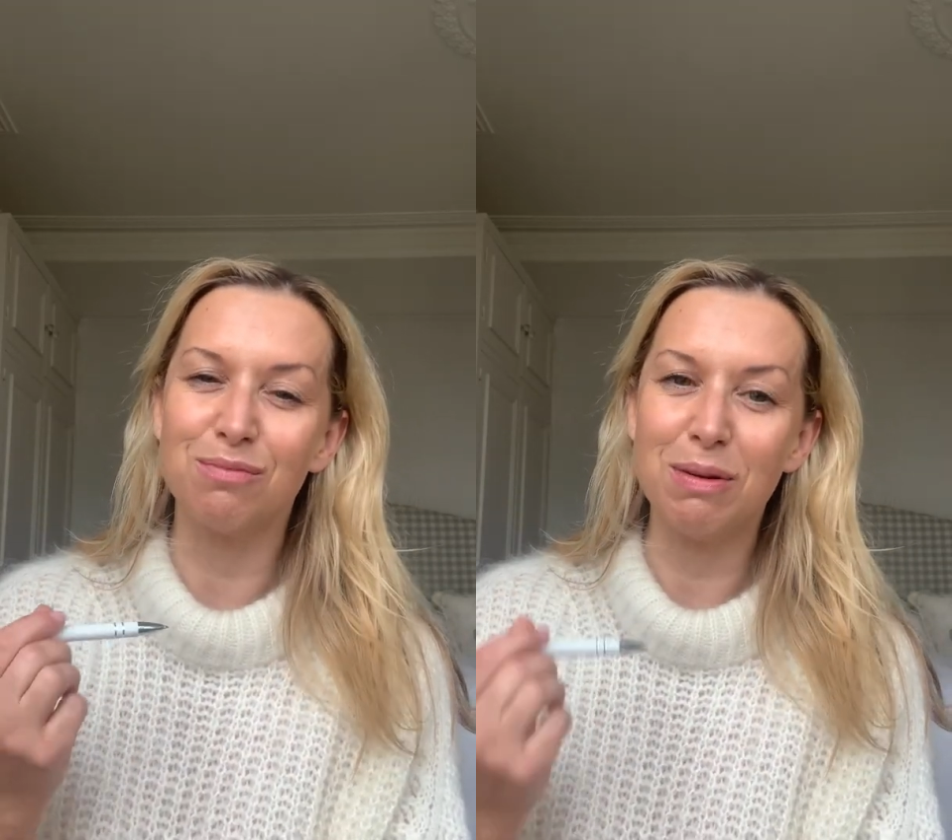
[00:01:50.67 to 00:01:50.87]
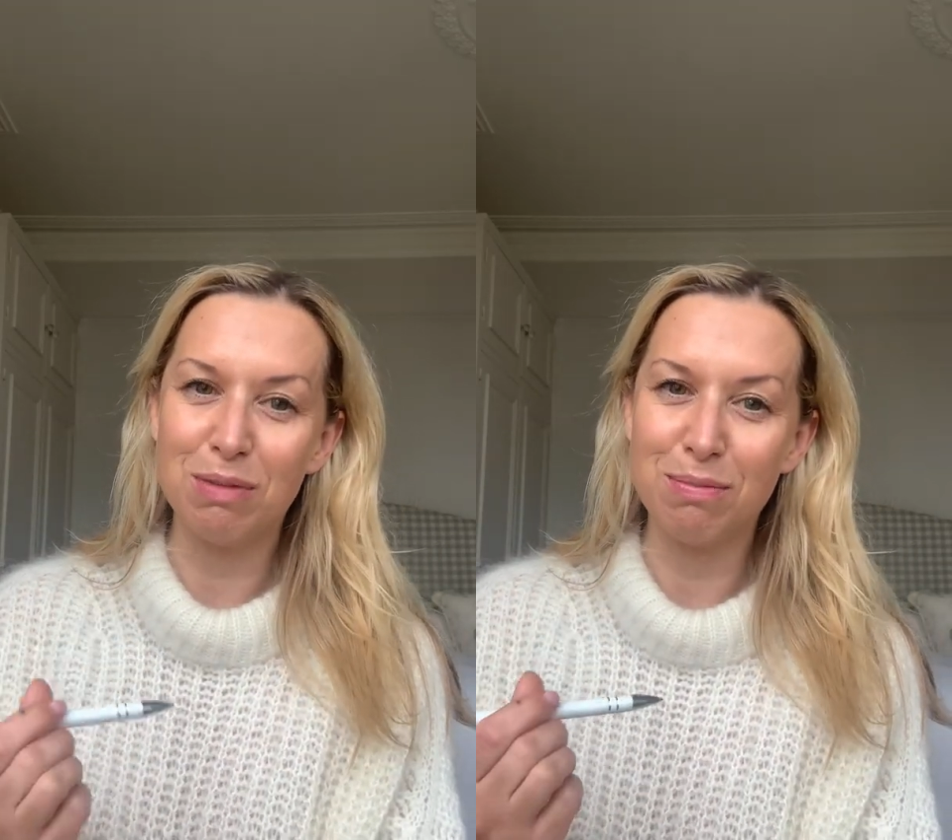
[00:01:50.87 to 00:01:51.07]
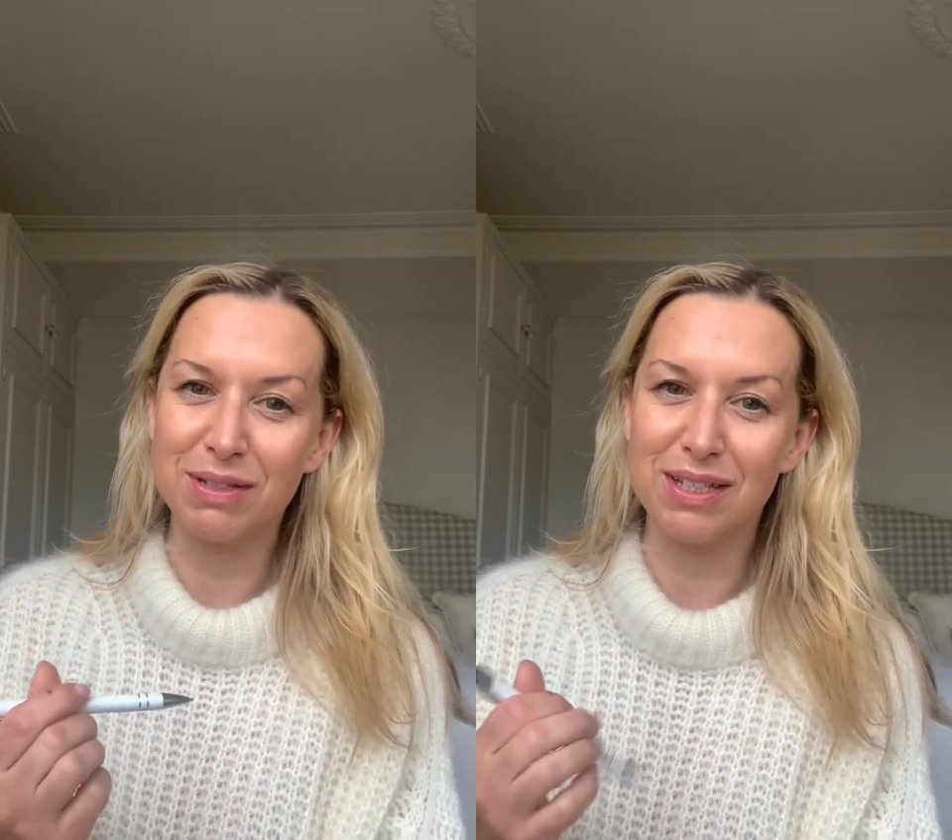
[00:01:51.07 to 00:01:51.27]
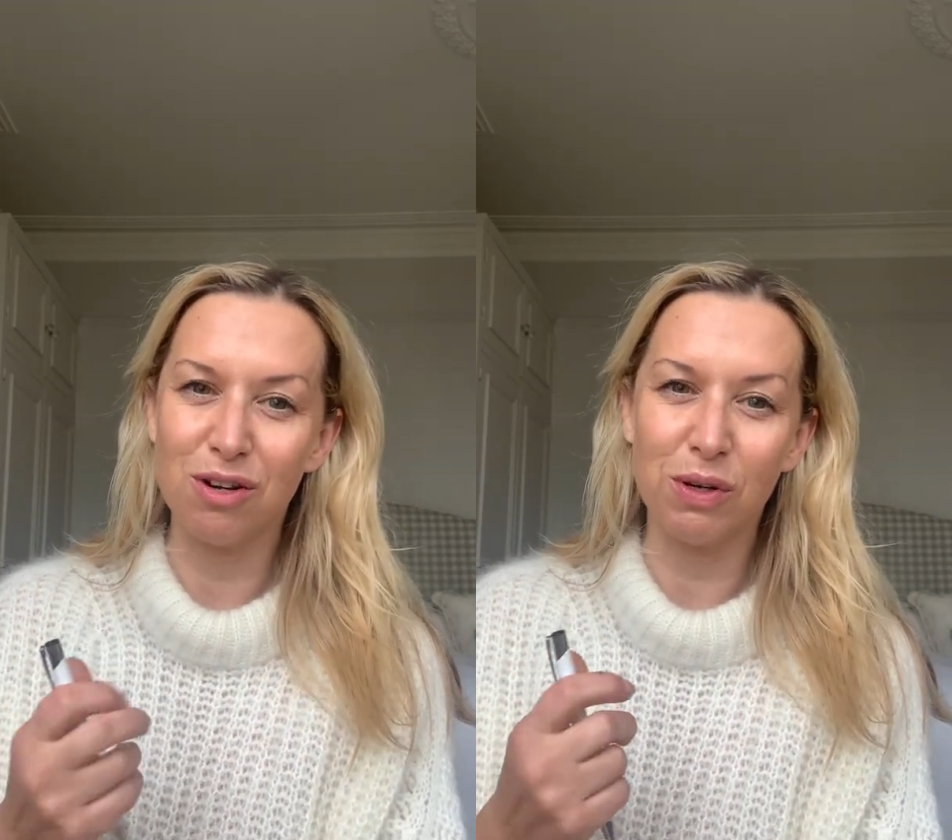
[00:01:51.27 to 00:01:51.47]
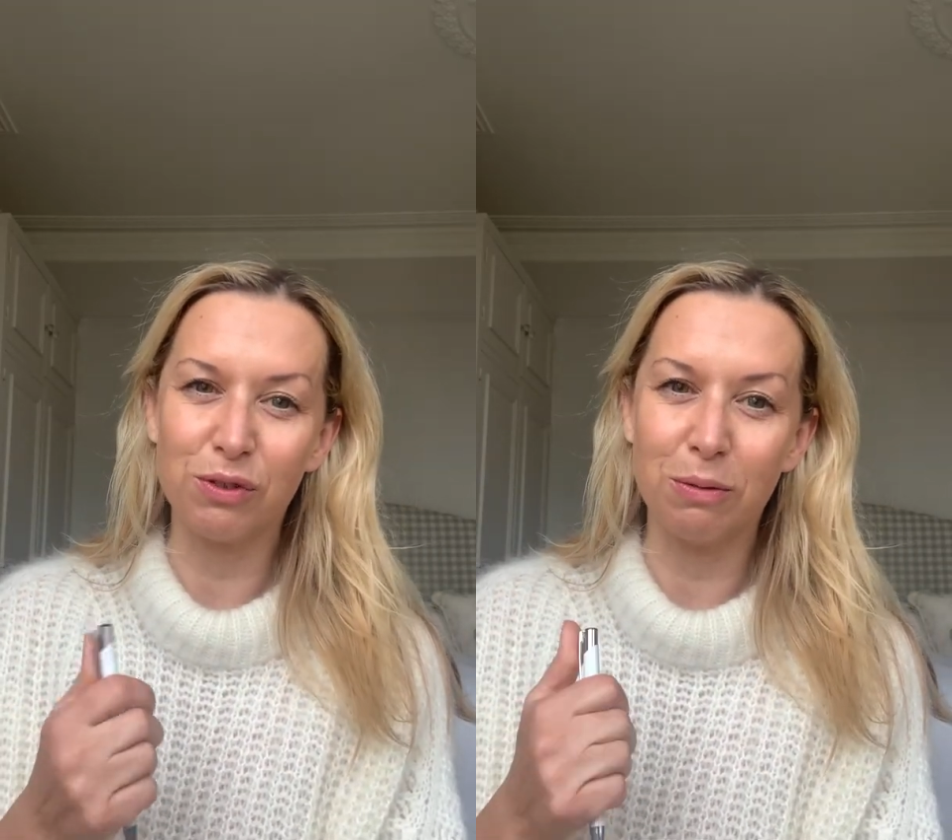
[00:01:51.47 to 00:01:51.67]
And when people say,
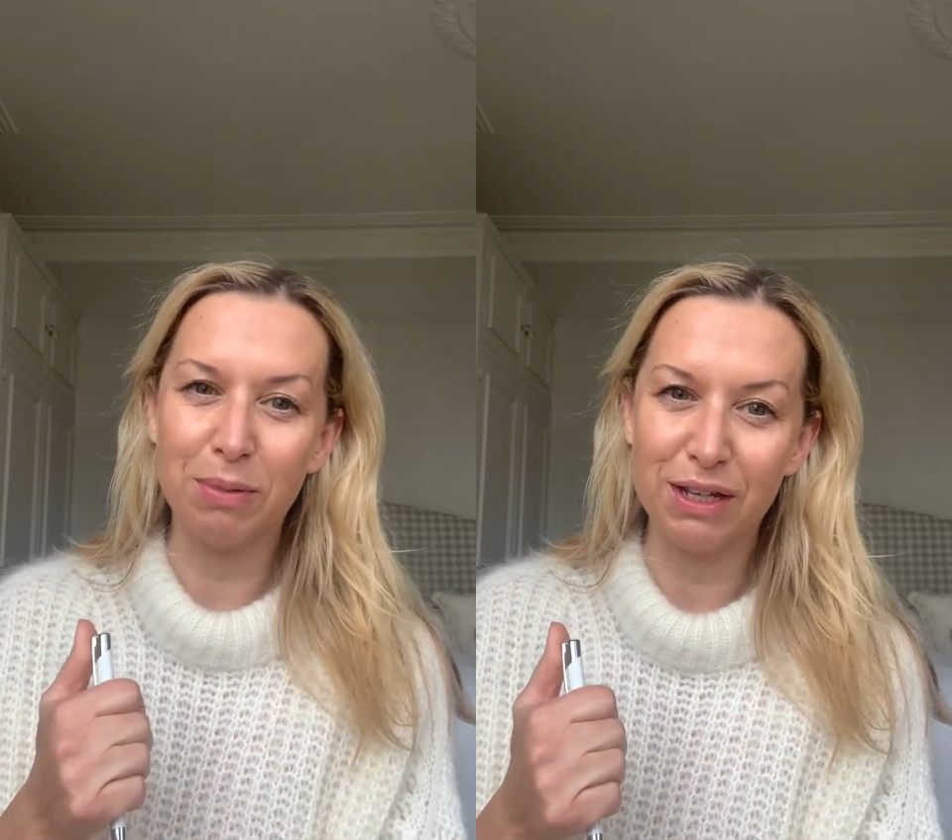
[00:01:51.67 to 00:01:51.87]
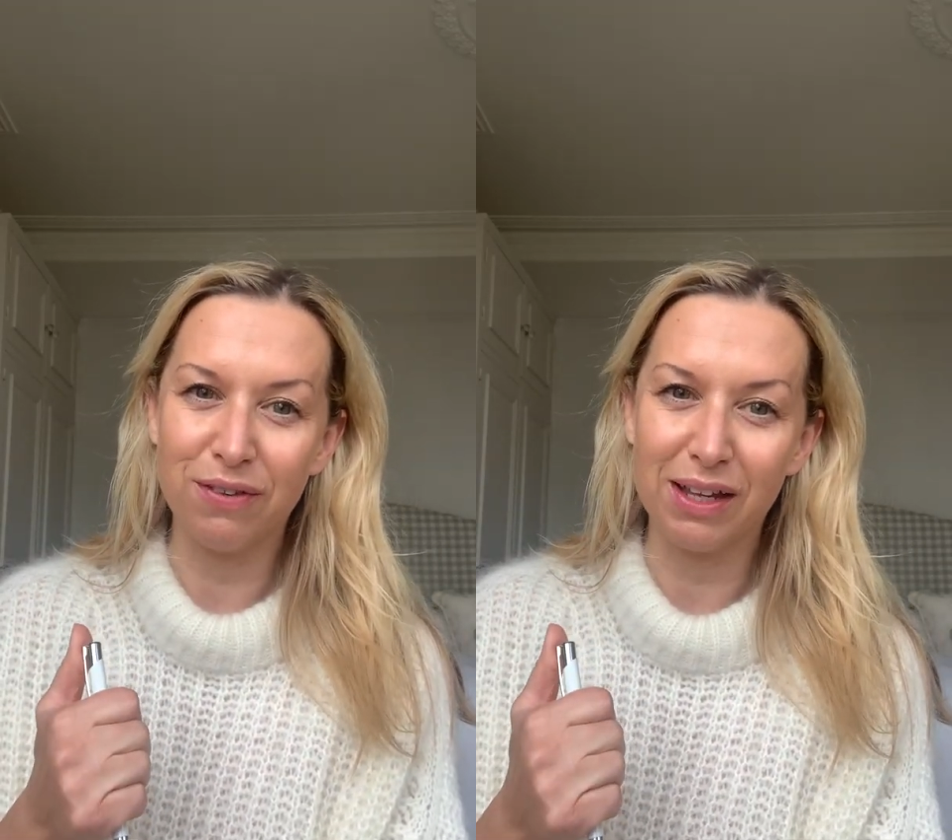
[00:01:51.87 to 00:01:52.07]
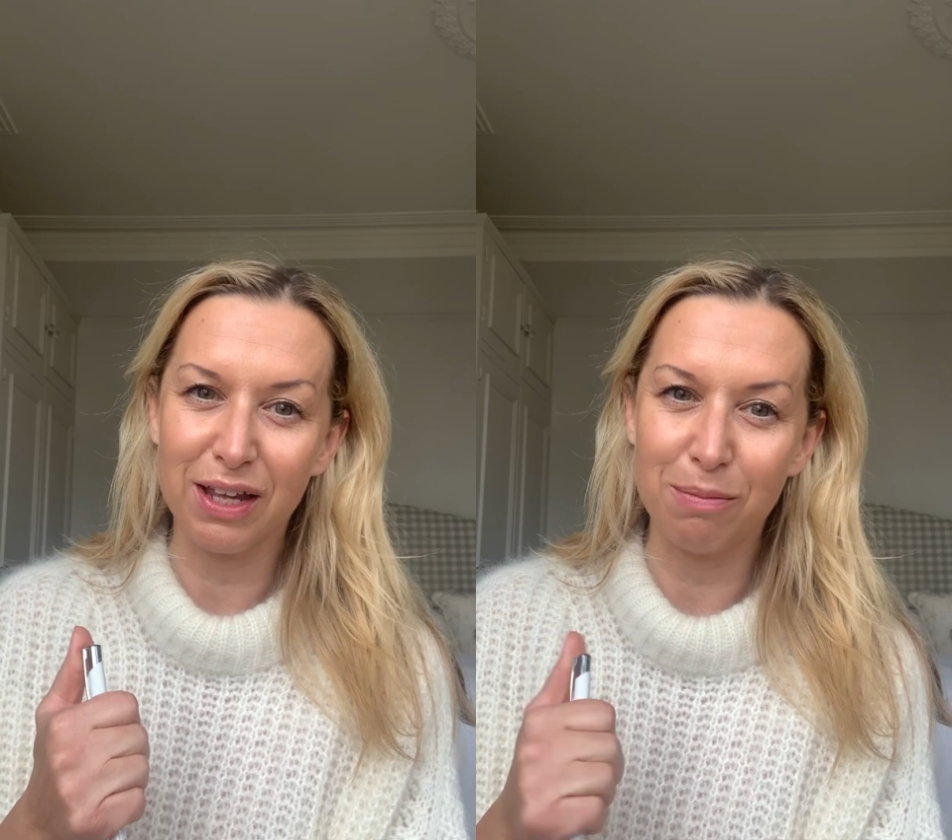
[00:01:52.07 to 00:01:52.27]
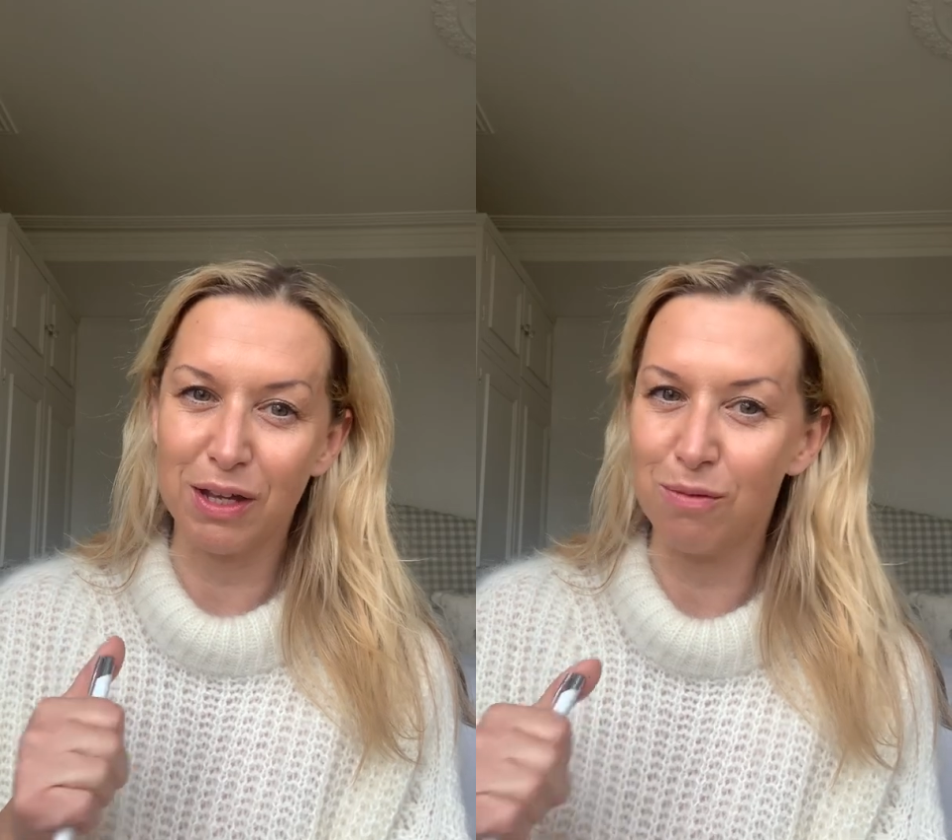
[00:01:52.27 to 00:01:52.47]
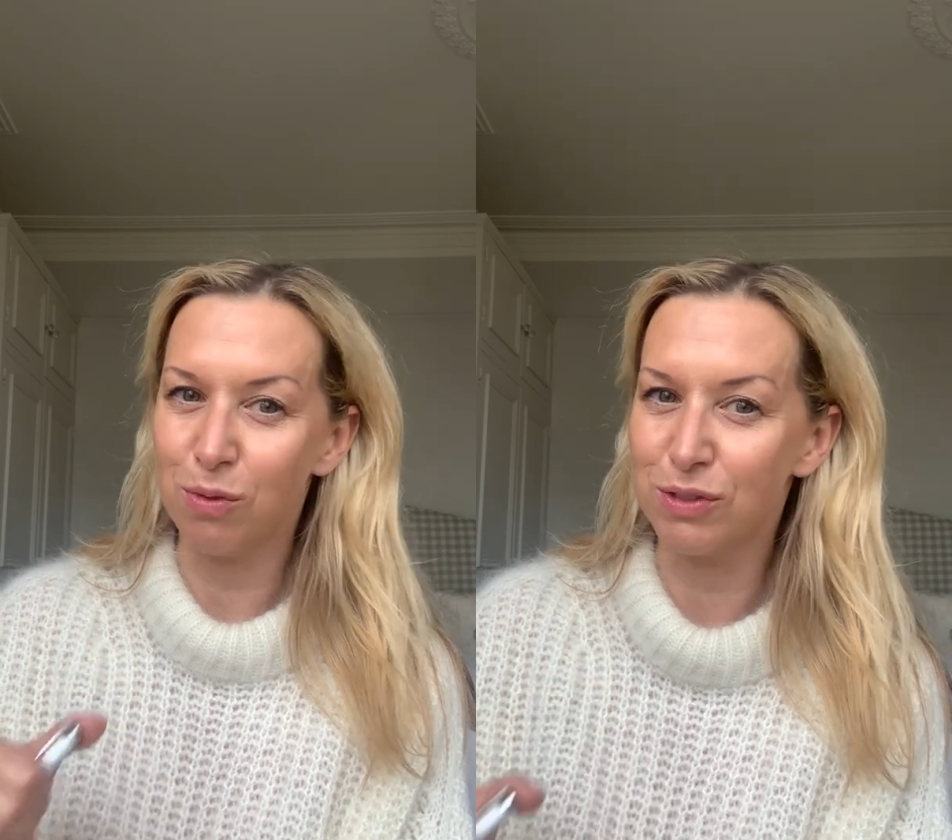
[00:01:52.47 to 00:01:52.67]
oh, I've got a big event coming up,